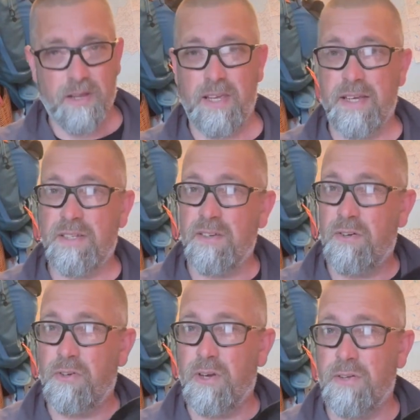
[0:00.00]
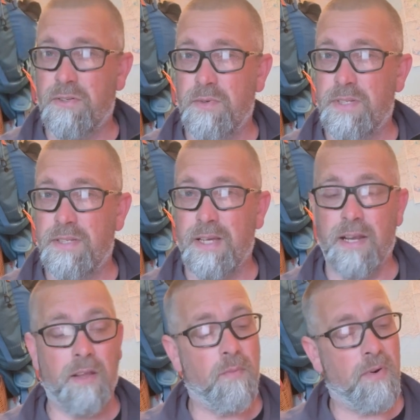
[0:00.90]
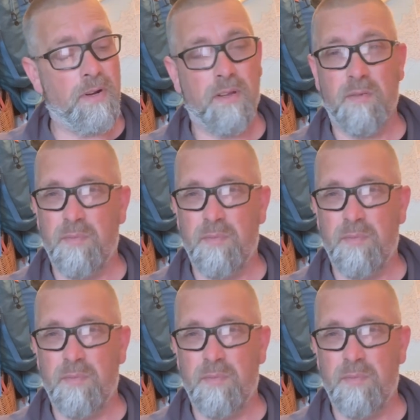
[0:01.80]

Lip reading: Yes, could go to a titanium one,